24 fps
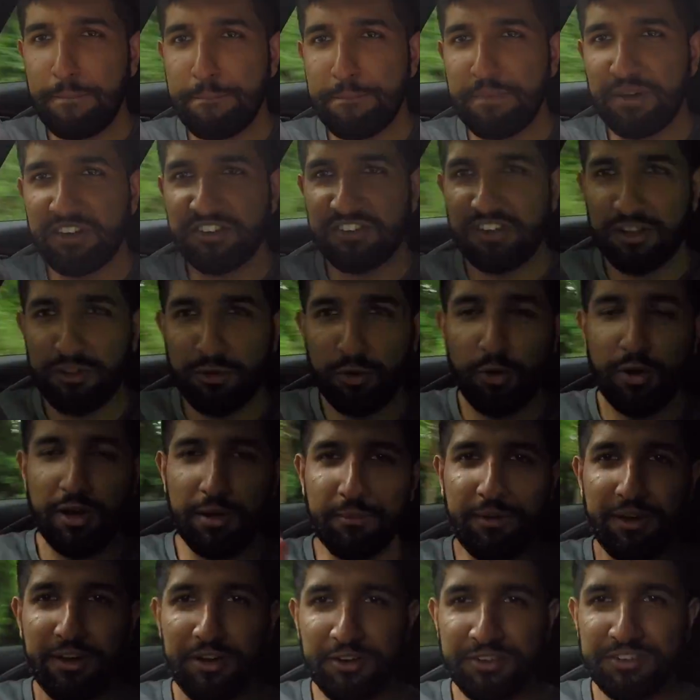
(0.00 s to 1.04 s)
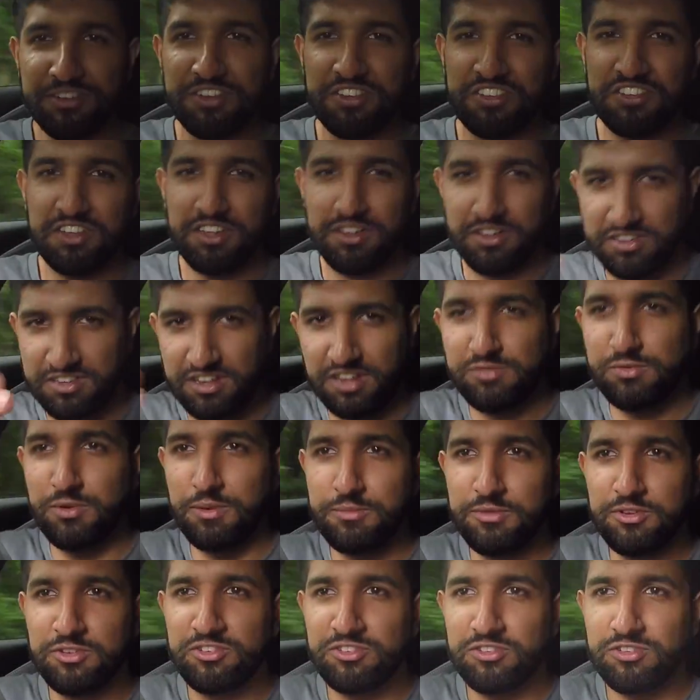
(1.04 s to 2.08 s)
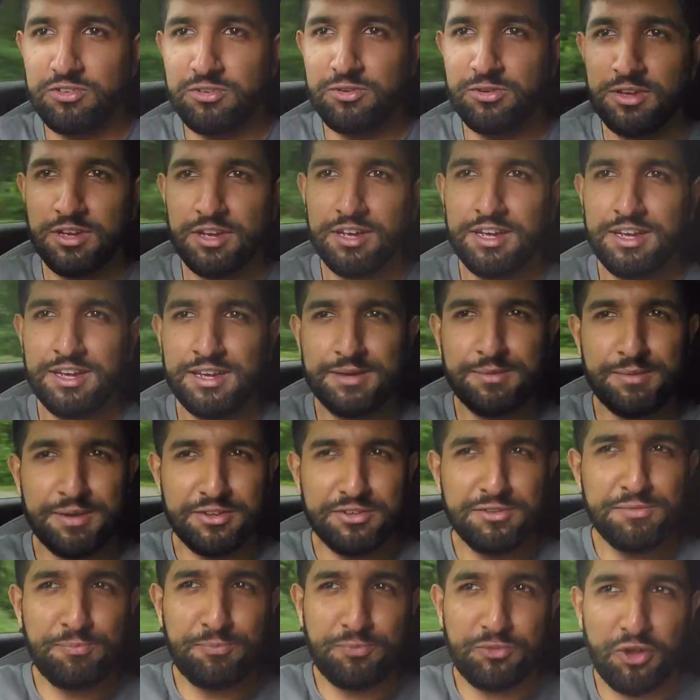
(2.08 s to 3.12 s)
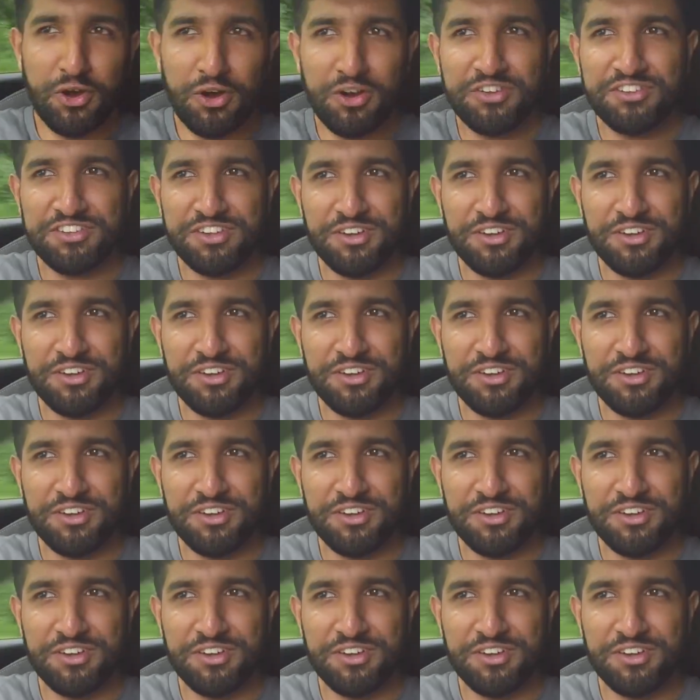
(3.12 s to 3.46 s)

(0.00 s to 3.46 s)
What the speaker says: because I thought it might understeer, because that's what I'm used to. It just tugs